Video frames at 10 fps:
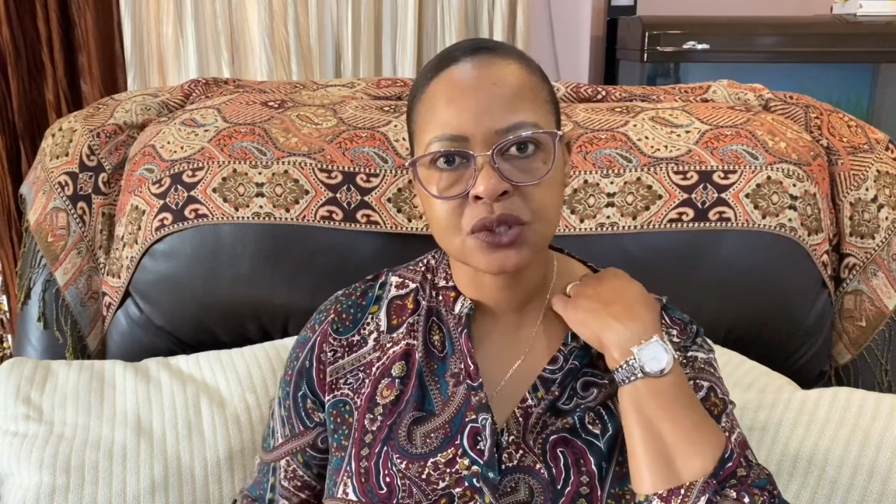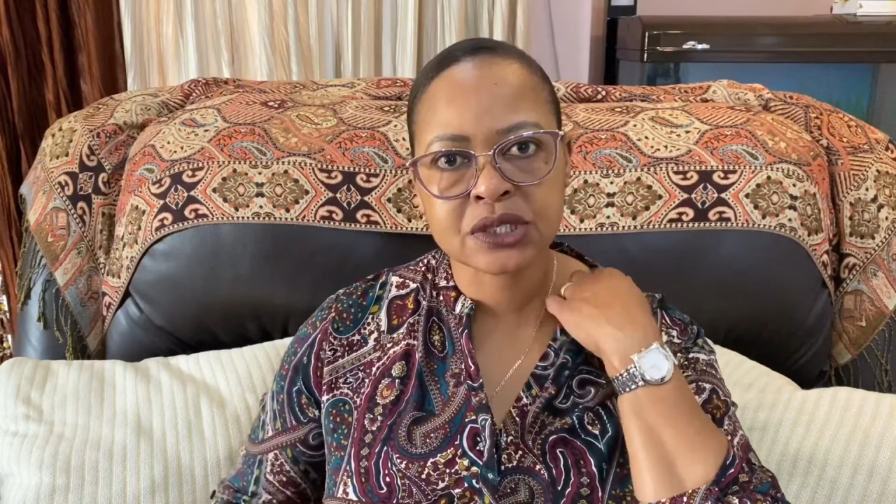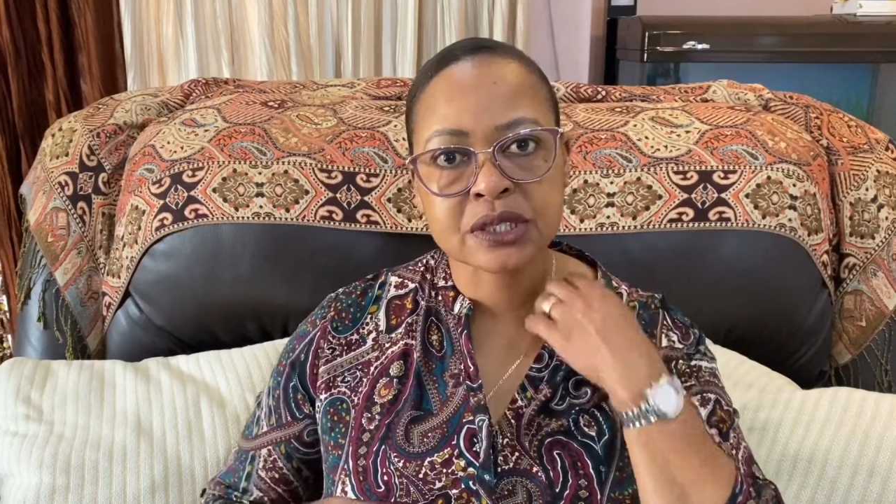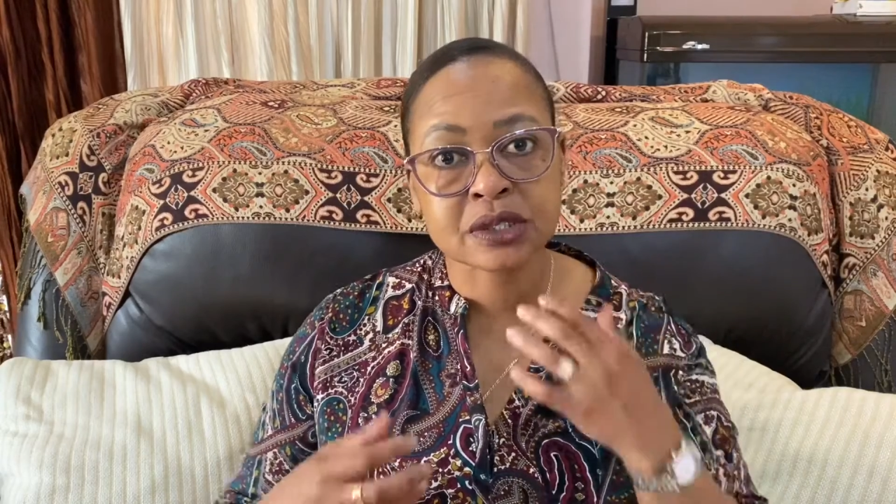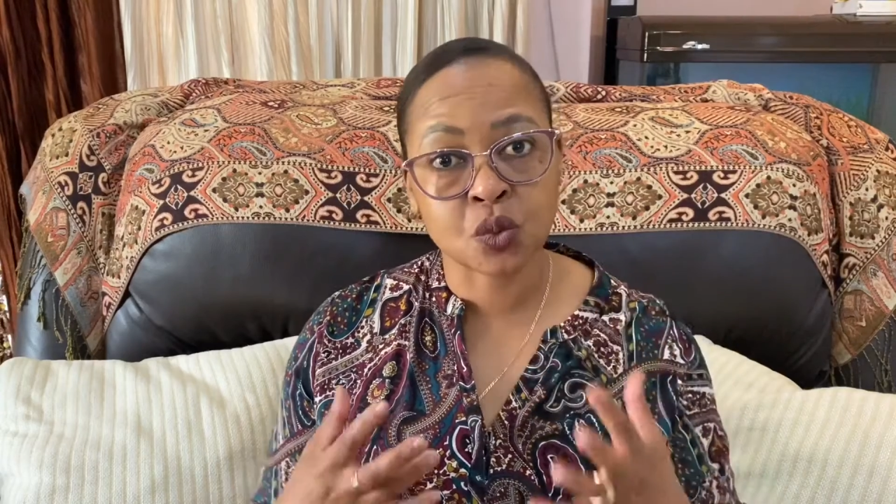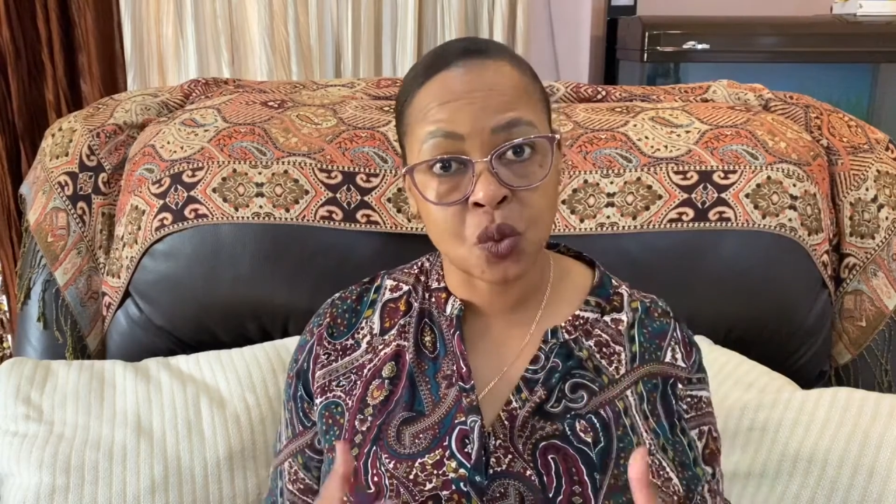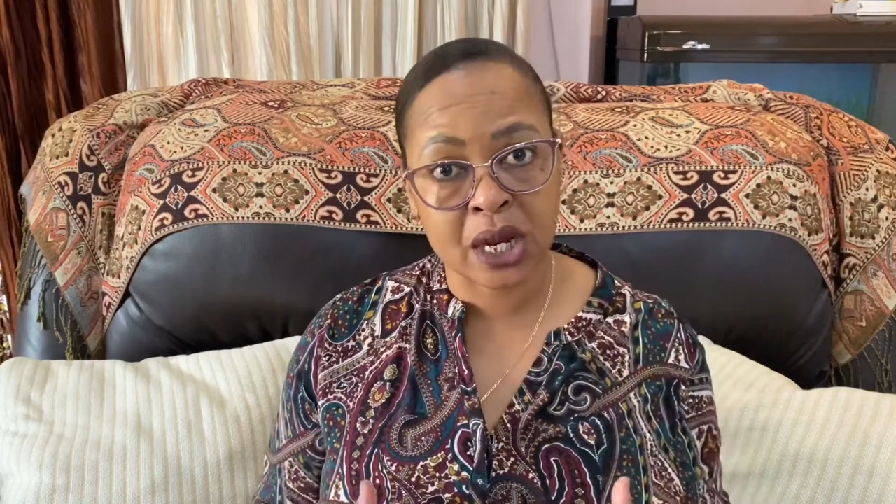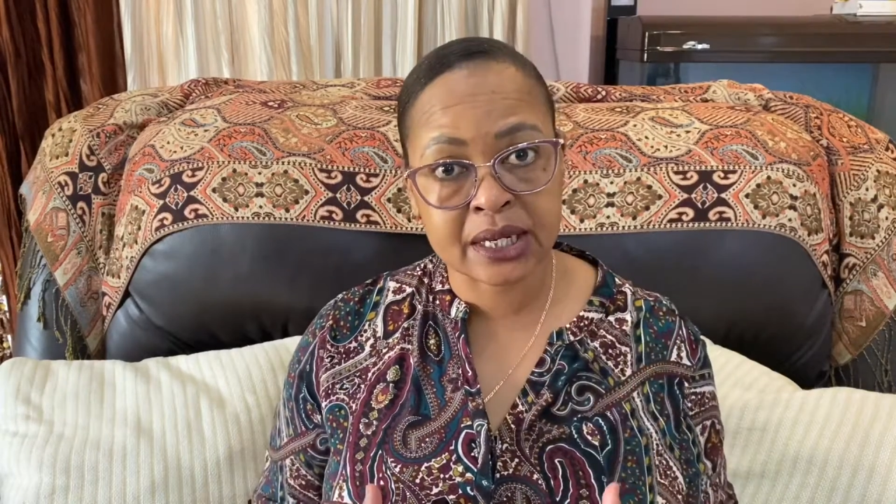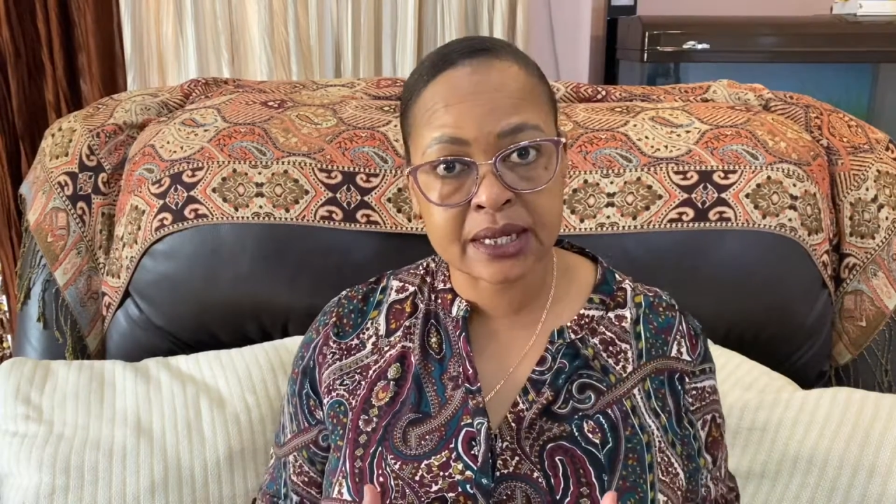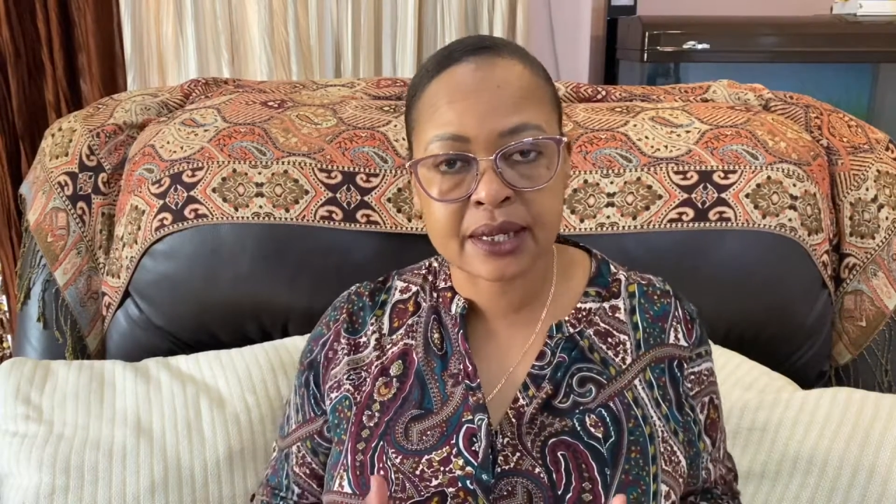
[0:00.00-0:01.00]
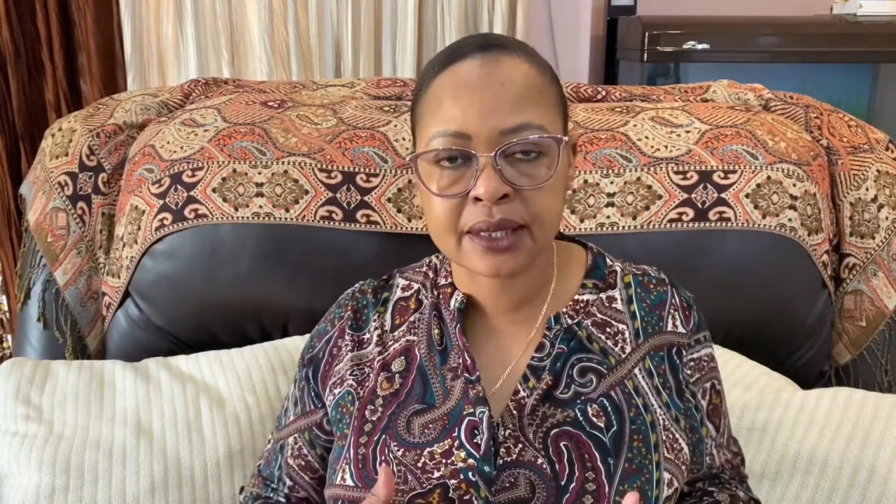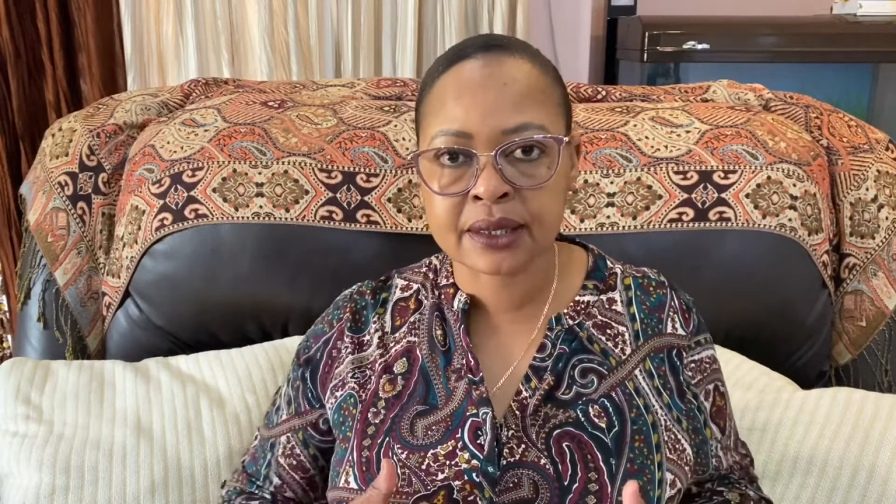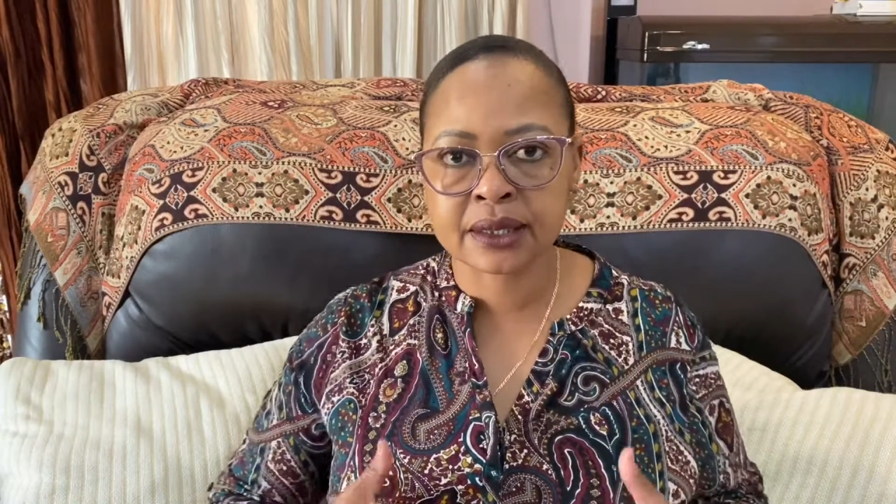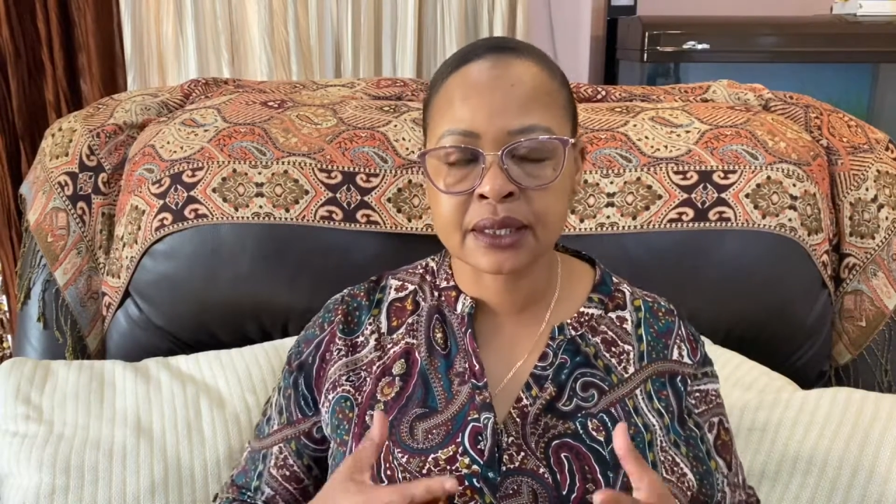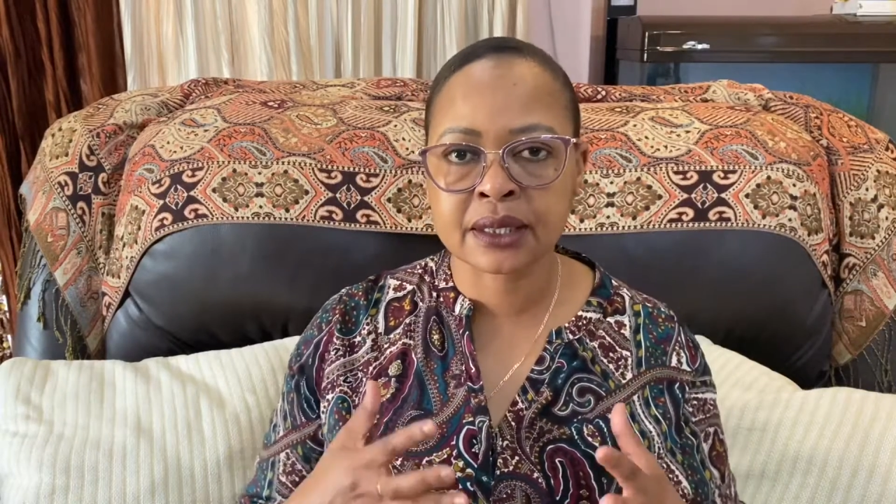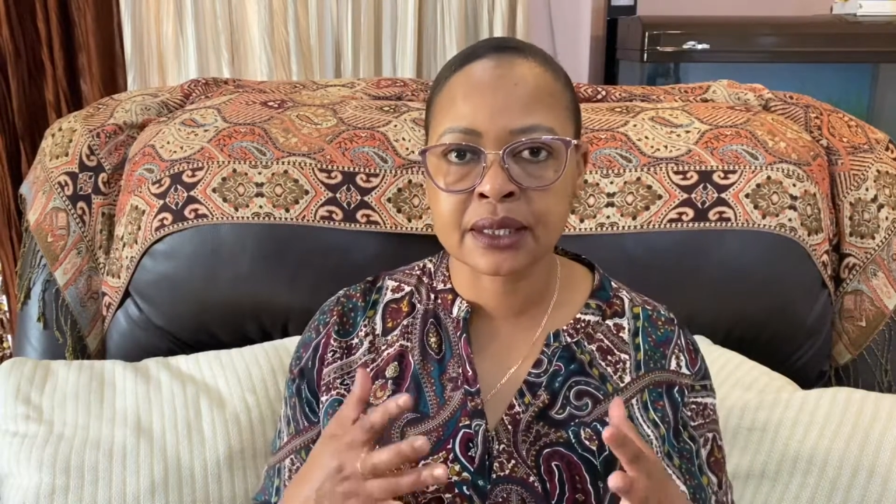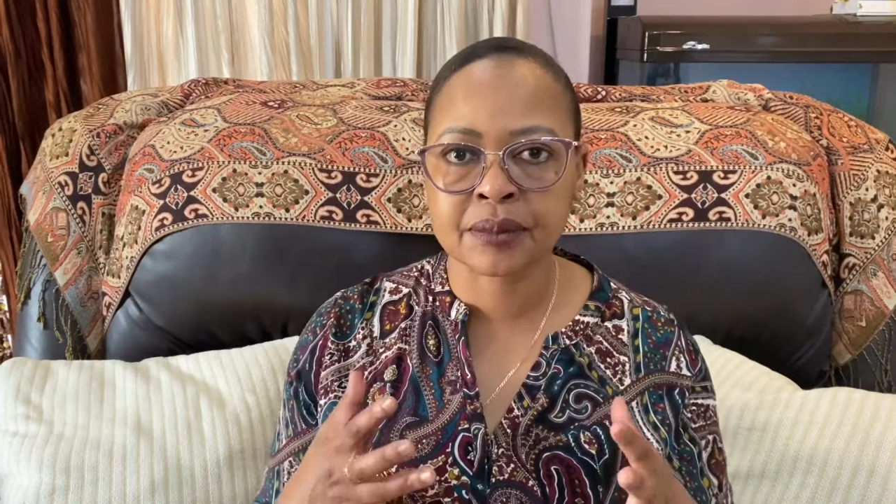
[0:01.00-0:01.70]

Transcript: it's a one year um,